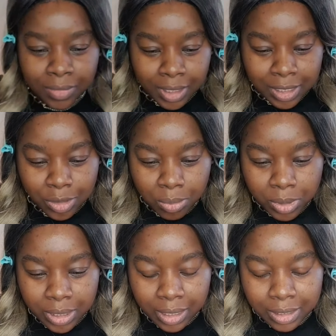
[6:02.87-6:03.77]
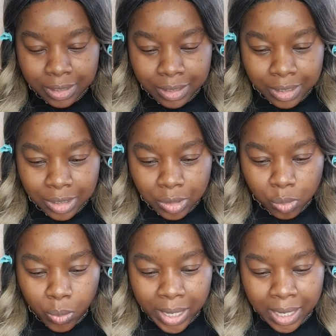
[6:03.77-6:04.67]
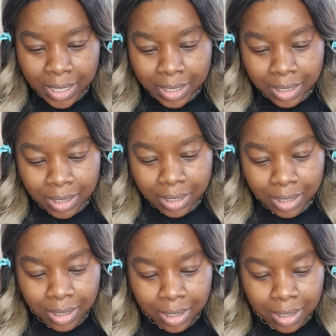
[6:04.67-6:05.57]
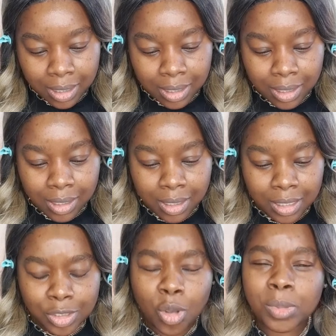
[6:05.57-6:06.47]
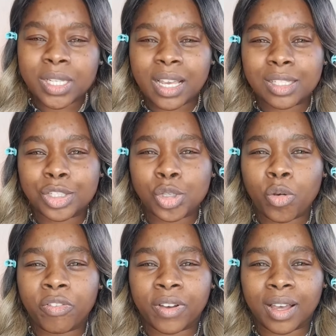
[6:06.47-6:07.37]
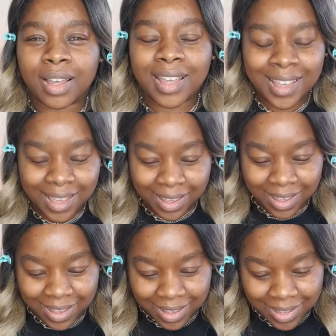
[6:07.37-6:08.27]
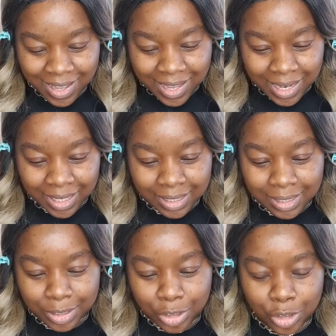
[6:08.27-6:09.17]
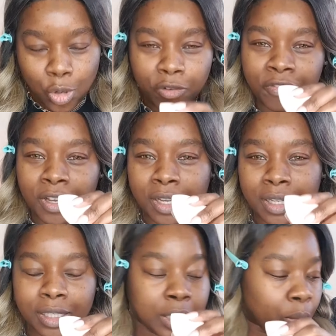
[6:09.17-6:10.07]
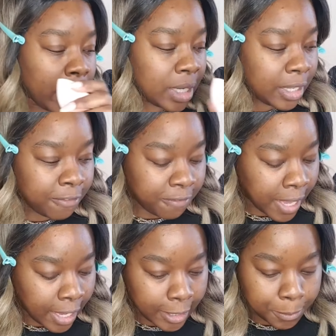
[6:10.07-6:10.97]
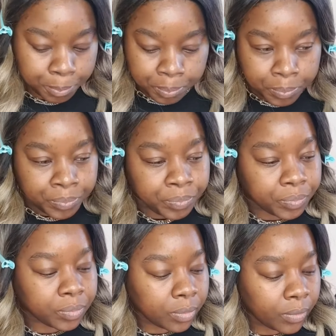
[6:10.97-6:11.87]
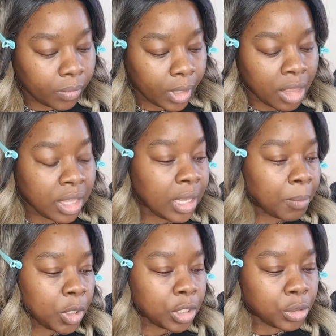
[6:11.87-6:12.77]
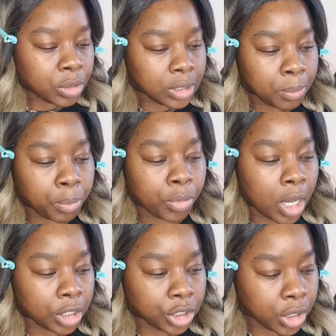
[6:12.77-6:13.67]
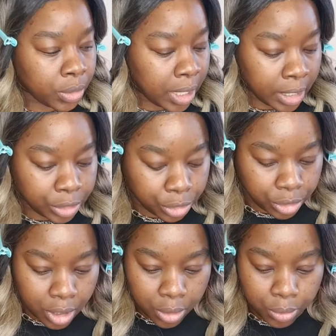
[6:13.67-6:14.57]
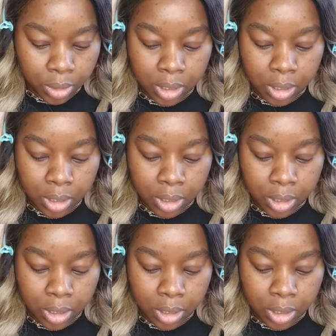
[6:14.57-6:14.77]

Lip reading: it's almost like a suede, it's almost like a sofa, like a little sofa suede effect. I think I'm going to use the brush. Okay, so